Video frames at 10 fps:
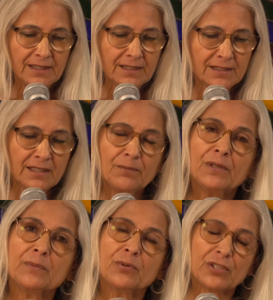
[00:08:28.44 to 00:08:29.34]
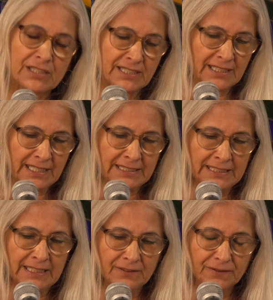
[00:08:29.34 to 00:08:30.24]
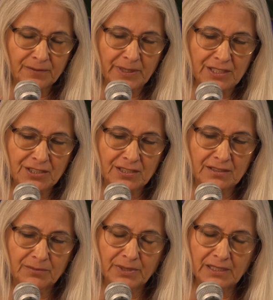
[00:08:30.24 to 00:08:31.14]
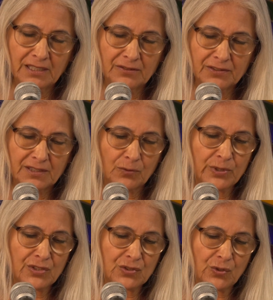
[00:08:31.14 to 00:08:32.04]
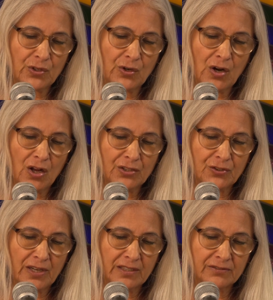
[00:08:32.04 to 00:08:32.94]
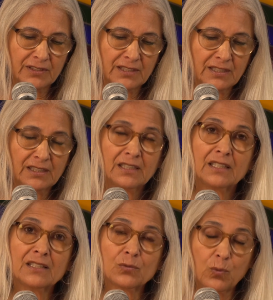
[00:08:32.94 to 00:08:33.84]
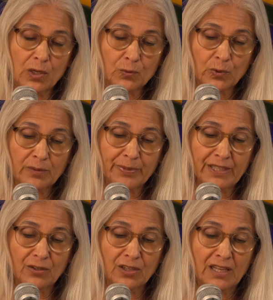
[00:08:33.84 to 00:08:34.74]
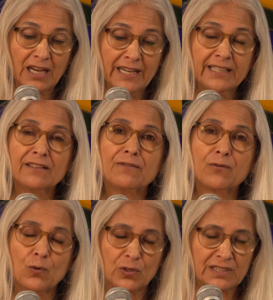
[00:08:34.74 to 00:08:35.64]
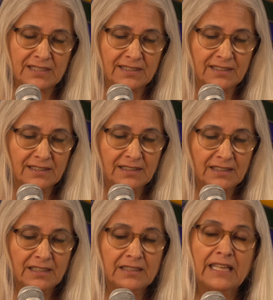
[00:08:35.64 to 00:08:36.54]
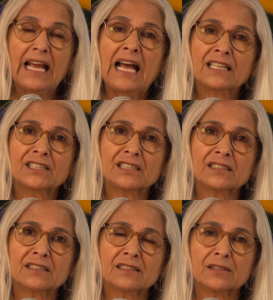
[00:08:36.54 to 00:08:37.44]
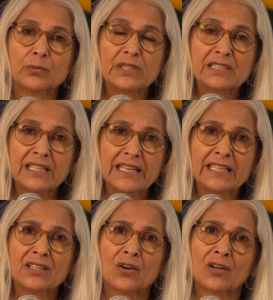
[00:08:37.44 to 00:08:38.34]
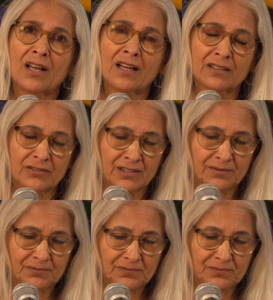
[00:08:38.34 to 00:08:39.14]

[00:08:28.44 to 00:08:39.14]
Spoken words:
Simply put, any information and beliefs that we store in our hard drive is what will be our guiding force in the actions that we take in our lives.